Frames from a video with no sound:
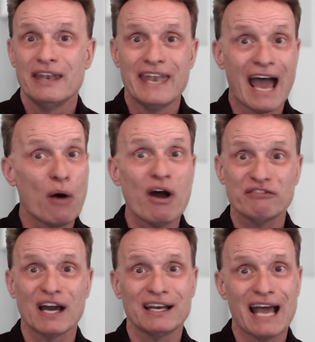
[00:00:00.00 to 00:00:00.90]
Now
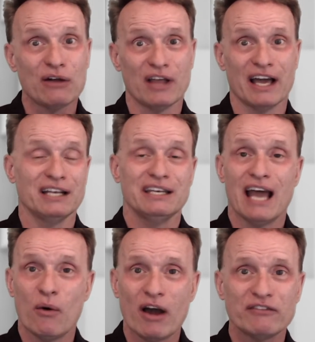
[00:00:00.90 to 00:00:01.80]
I've got an outline.
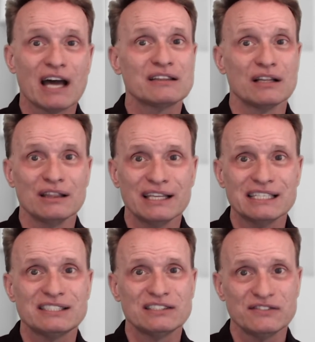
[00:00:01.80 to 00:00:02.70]
Now I've got the
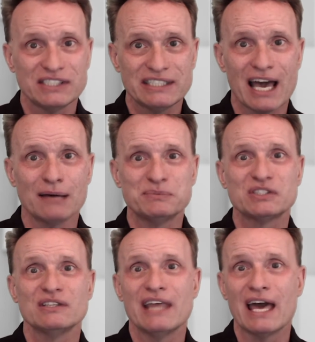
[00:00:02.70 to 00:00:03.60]
list of
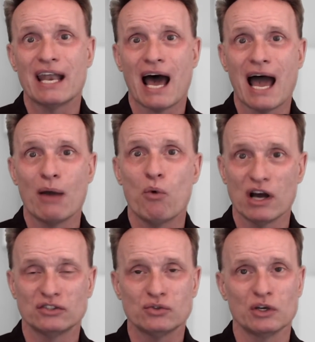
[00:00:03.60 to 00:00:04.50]
steps that I
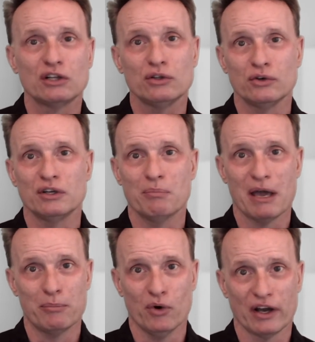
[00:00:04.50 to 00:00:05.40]
want to include in
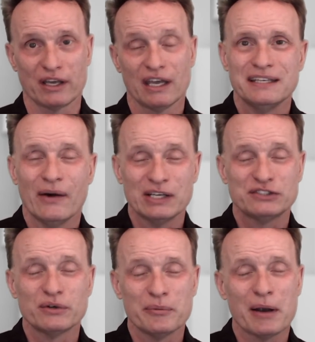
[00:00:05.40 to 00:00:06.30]
my book. Now, as
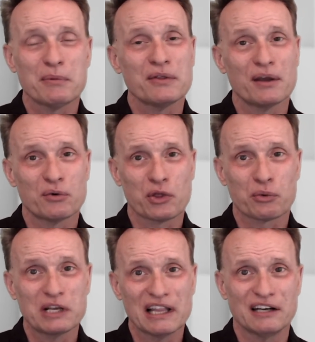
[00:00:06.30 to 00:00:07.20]
you remember, there were
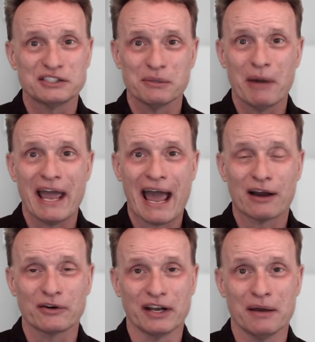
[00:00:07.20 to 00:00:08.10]
three letters in my
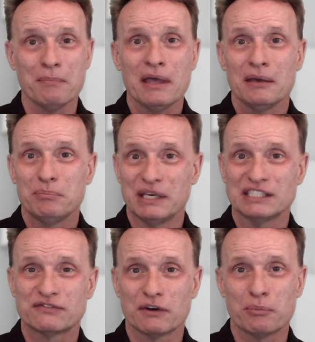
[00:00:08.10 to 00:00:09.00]
acronym B
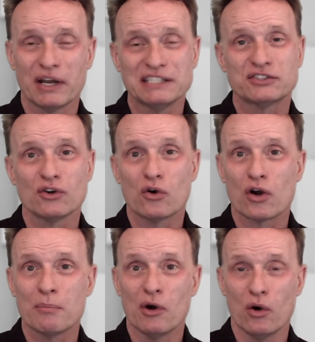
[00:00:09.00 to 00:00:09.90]
is for
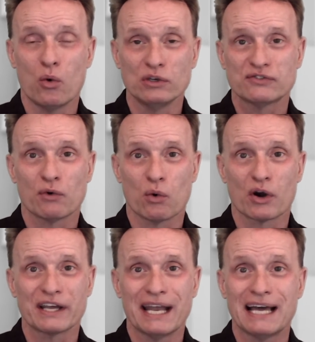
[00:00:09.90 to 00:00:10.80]
brainstorm, O is for
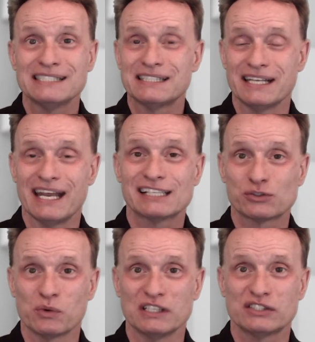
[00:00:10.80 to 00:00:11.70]
organized, the
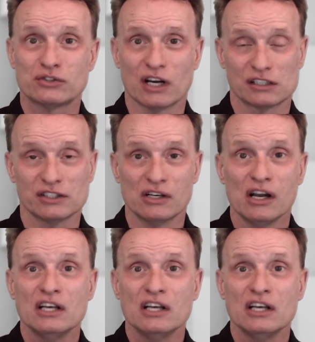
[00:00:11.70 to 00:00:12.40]
next one is structure.